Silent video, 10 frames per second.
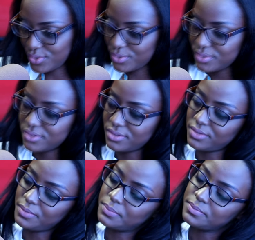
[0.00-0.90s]
And
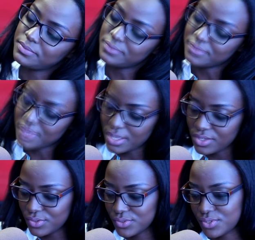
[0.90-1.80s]
supporting you.
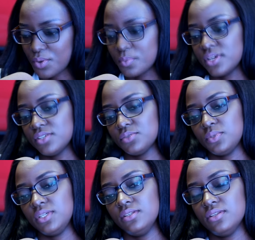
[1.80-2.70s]
Thank you so much.
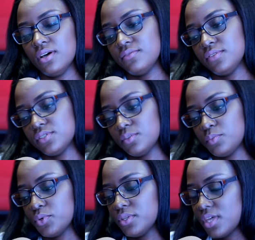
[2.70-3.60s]
We uh, love the
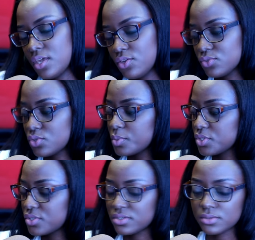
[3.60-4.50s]
support. Thank you so
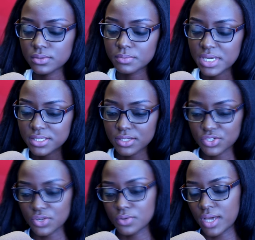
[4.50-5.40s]
much, Crystal. Amazing
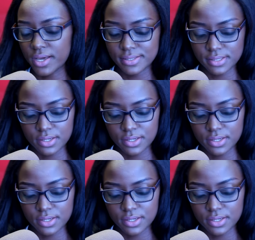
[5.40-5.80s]
show, guys.